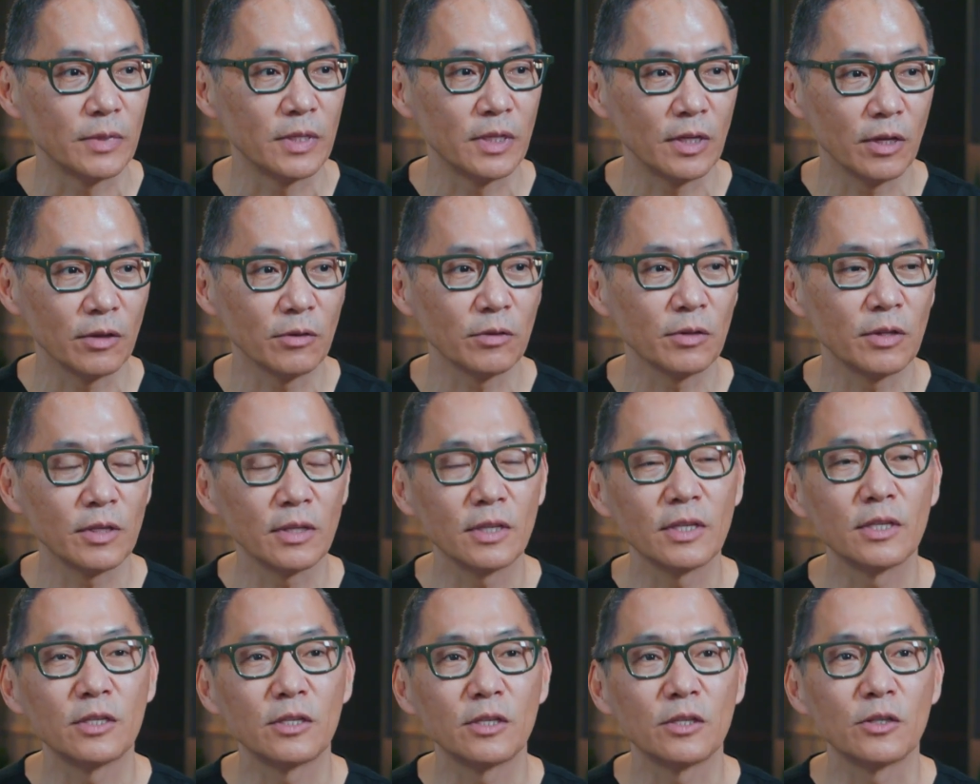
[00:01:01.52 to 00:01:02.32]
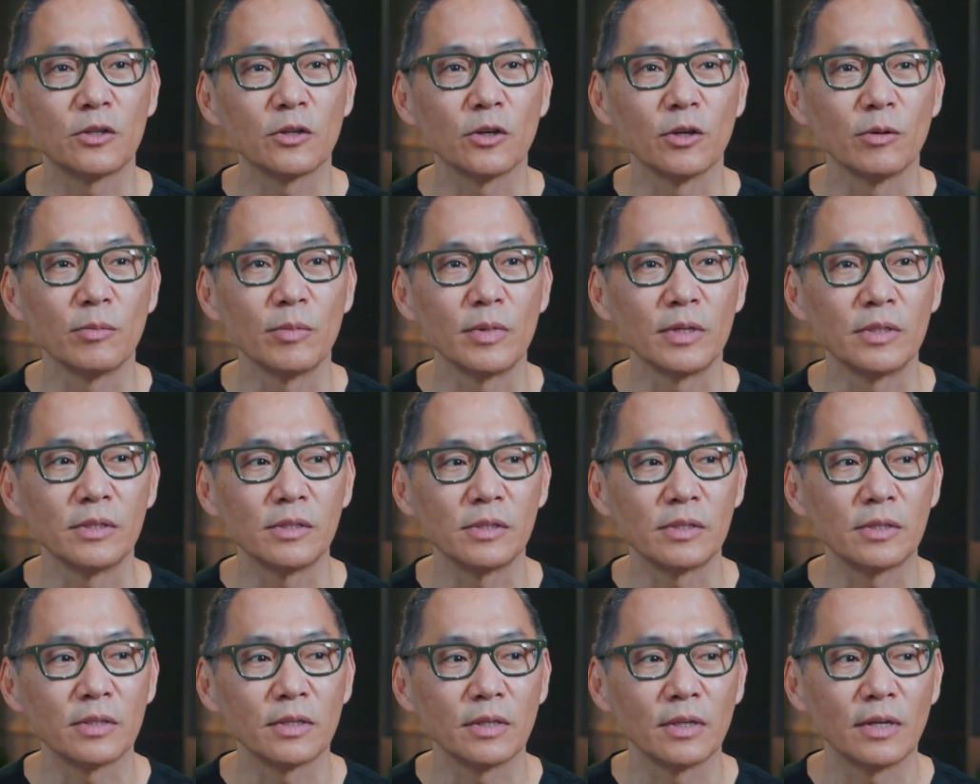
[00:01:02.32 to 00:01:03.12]
The other thing that
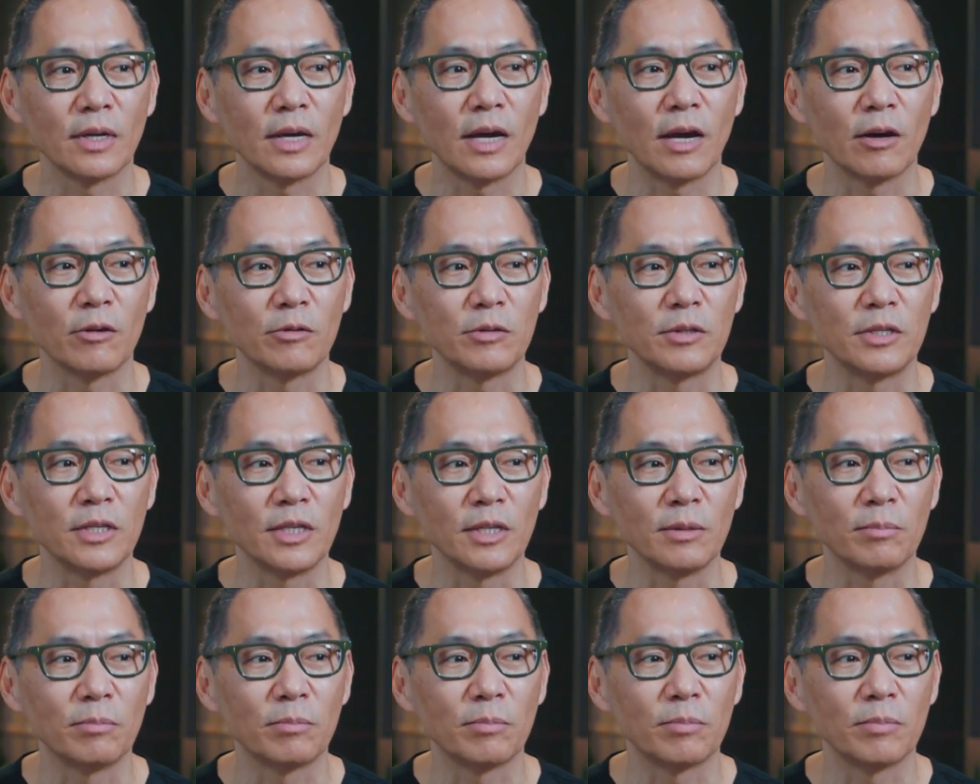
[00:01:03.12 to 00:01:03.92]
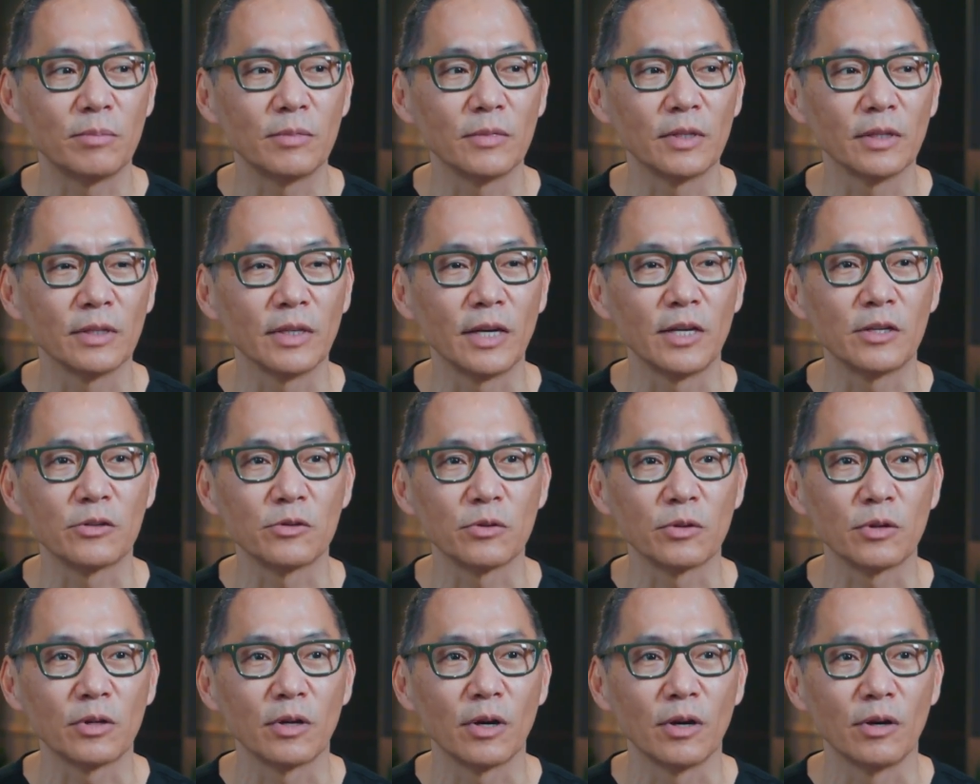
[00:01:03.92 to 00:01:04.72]
determines how deep the
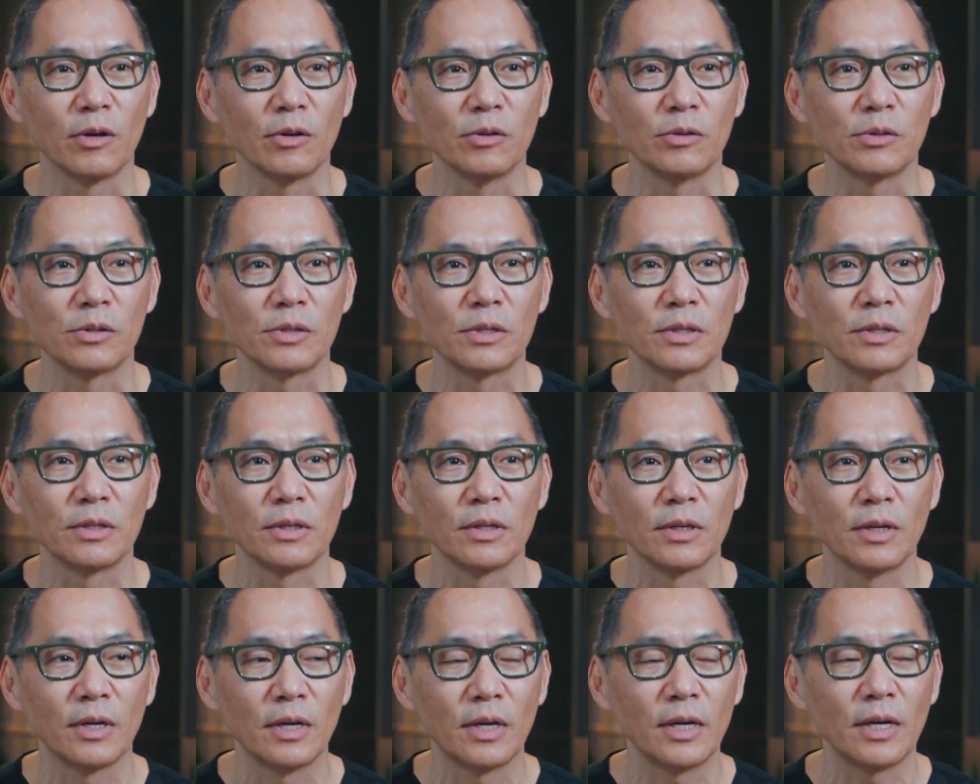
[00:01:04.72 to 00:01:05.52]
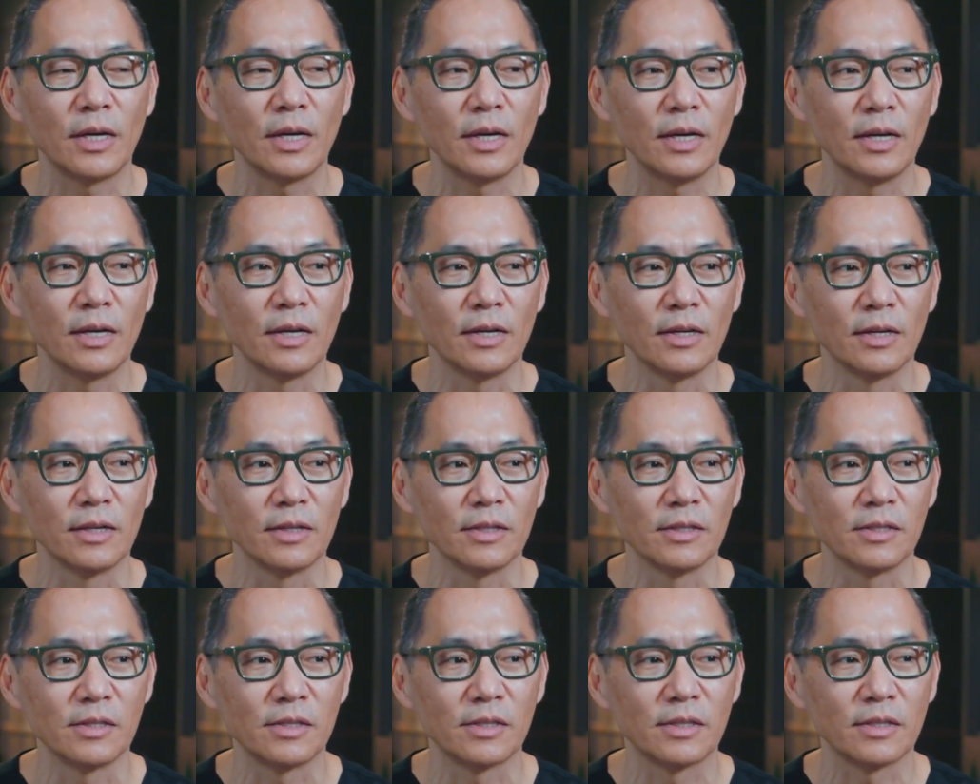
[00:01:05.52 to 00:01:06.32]
laser goes
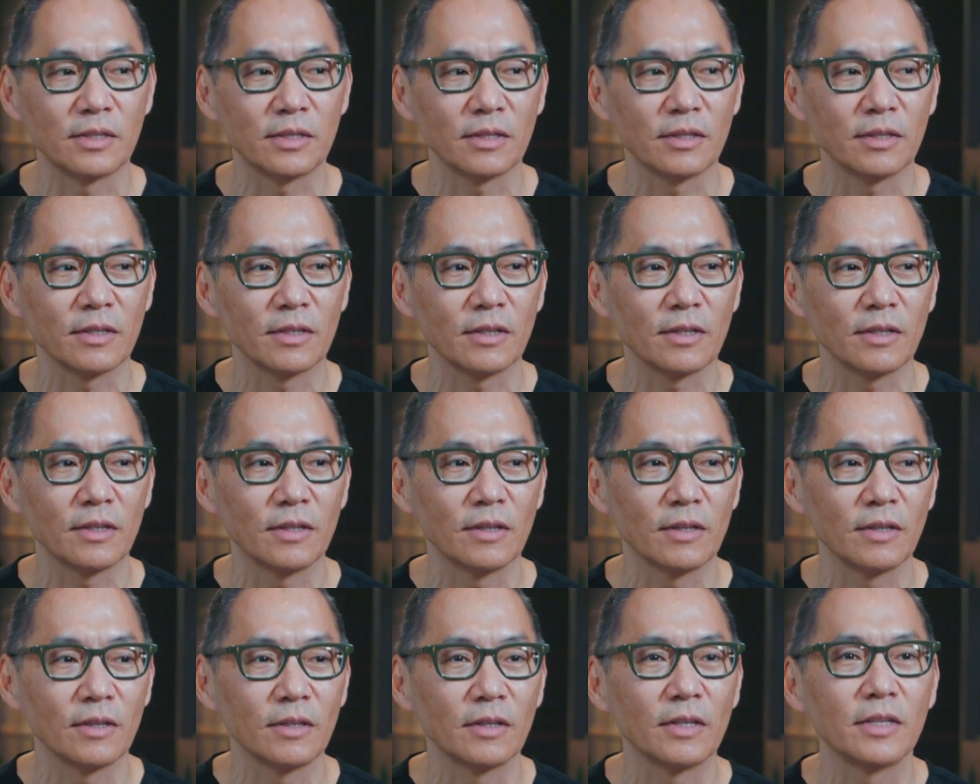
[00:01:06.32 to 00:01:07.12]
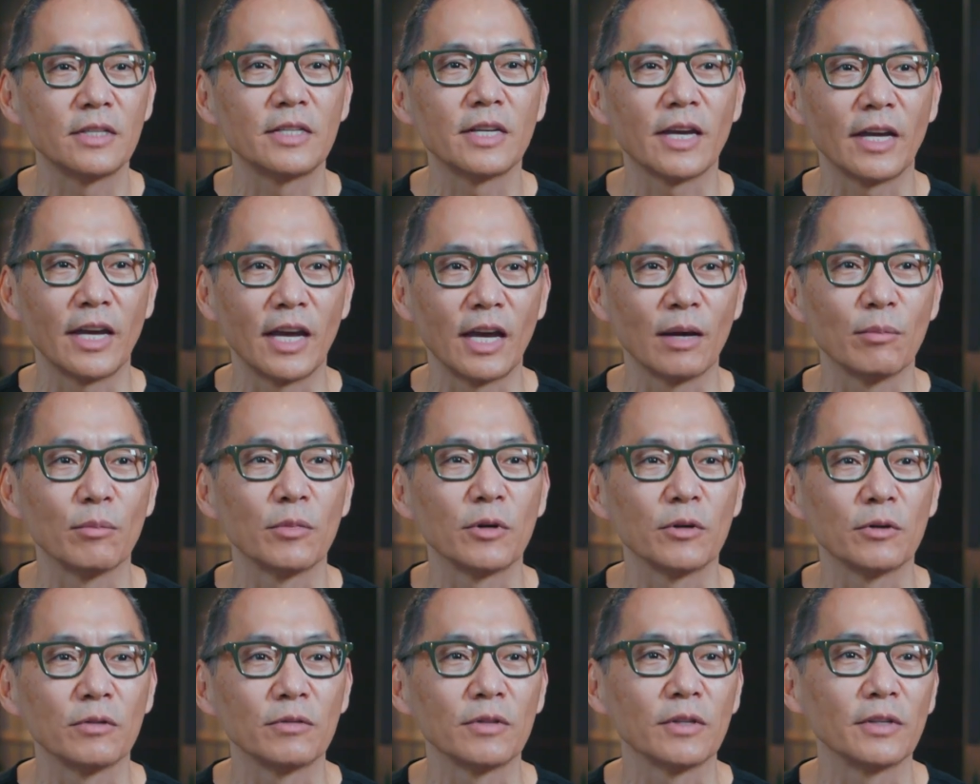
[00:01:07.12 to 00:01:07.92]
is the
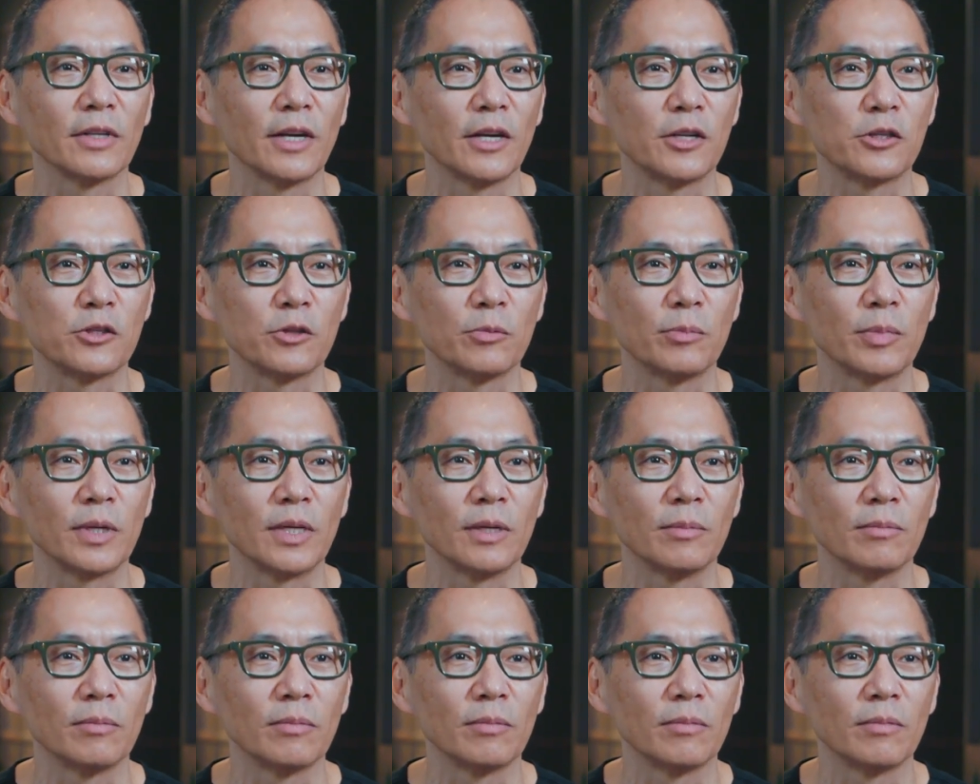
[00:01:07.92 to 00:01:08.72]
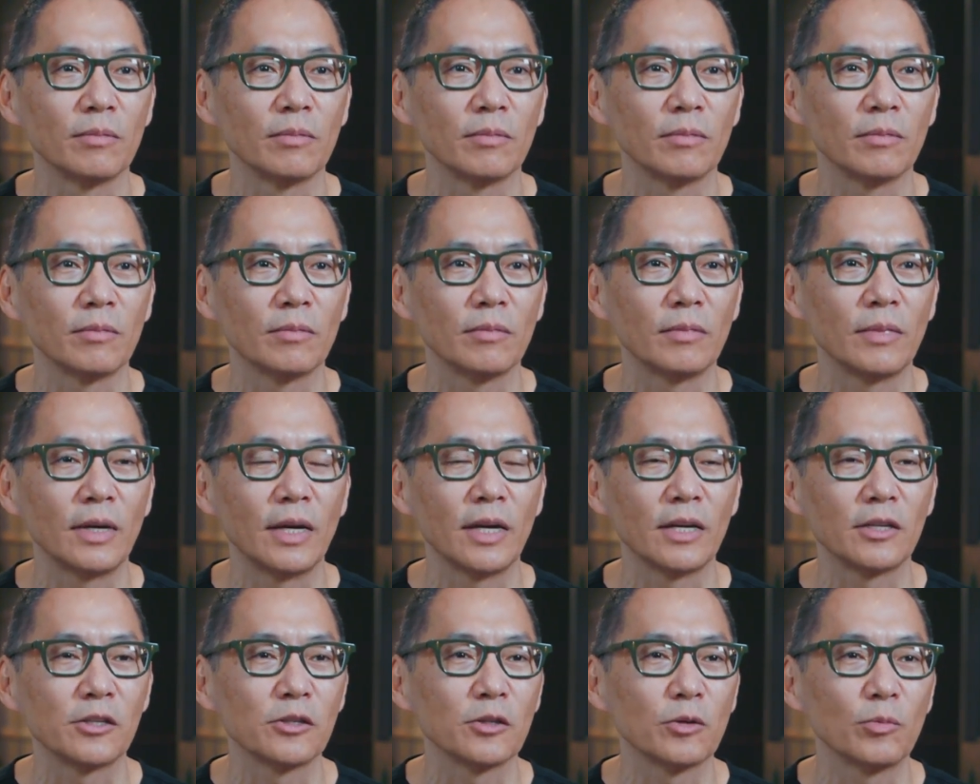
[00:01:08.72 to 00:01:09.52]
diameter of the laser beam.
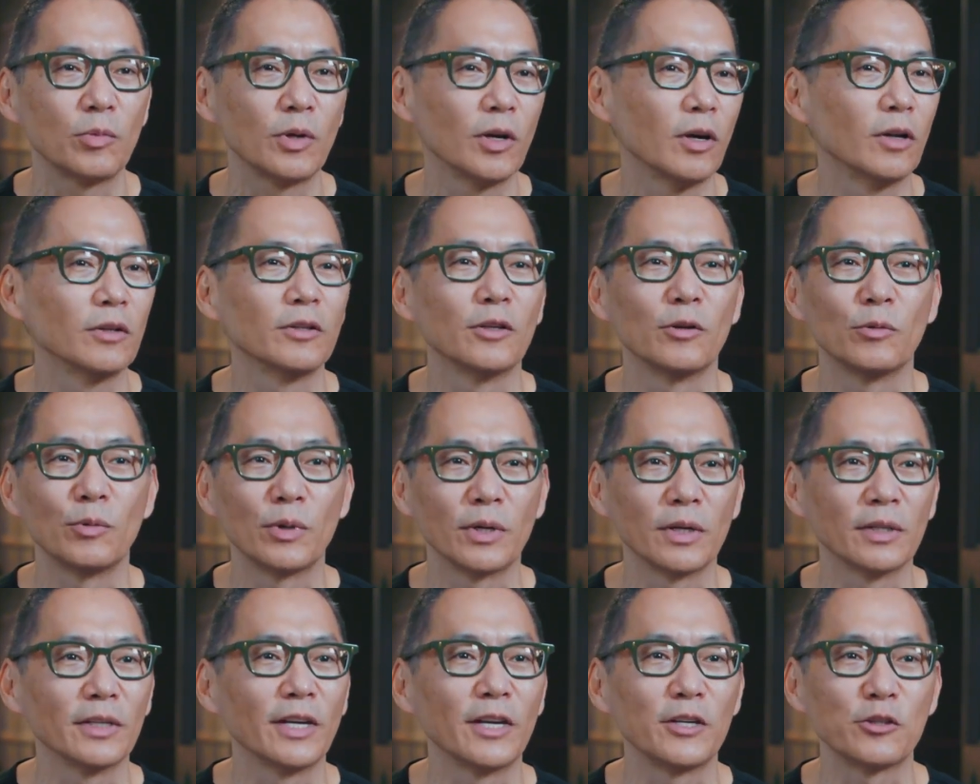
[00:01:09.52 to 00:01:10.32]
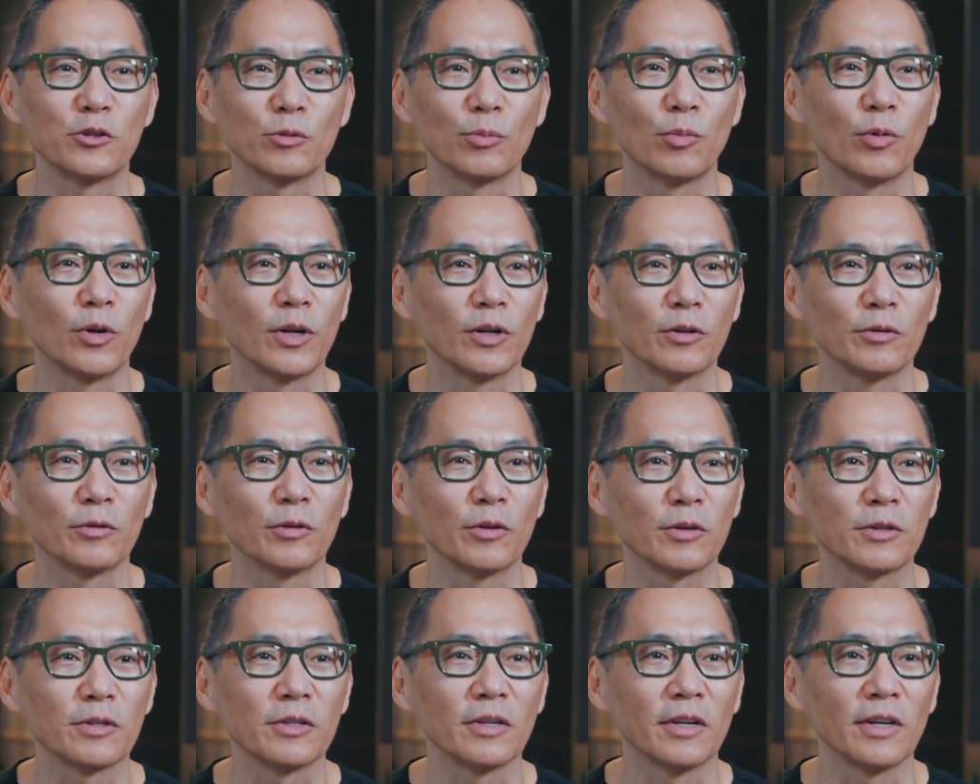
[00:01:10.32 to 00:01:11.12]
And so we all know what a laser pointer
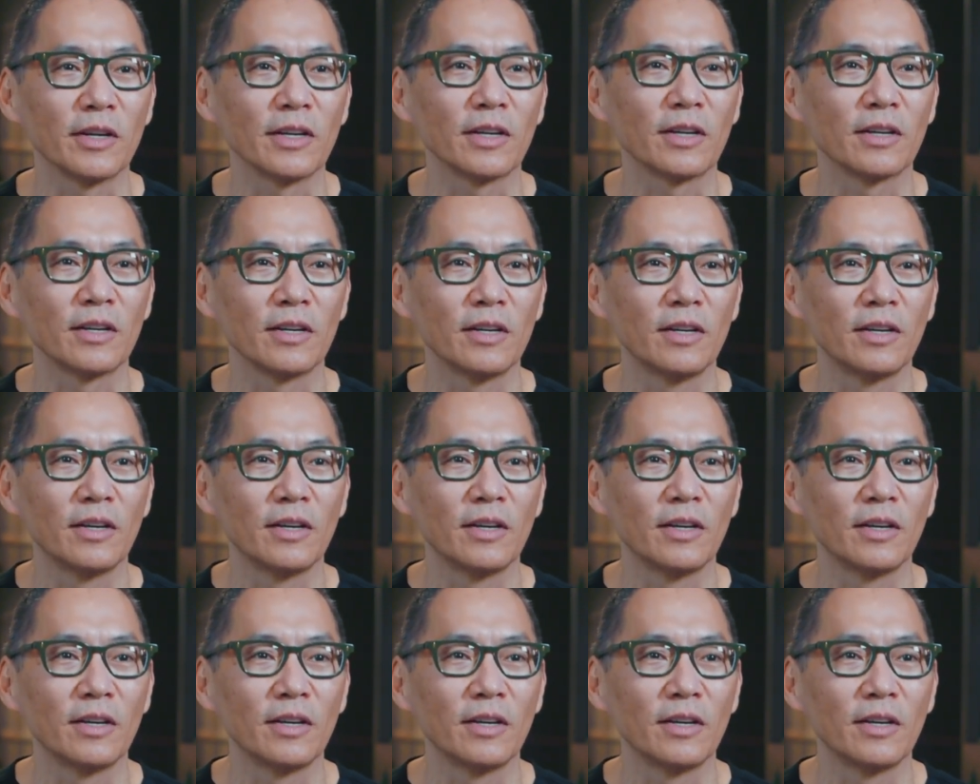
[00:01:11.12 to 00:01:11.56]
looks like.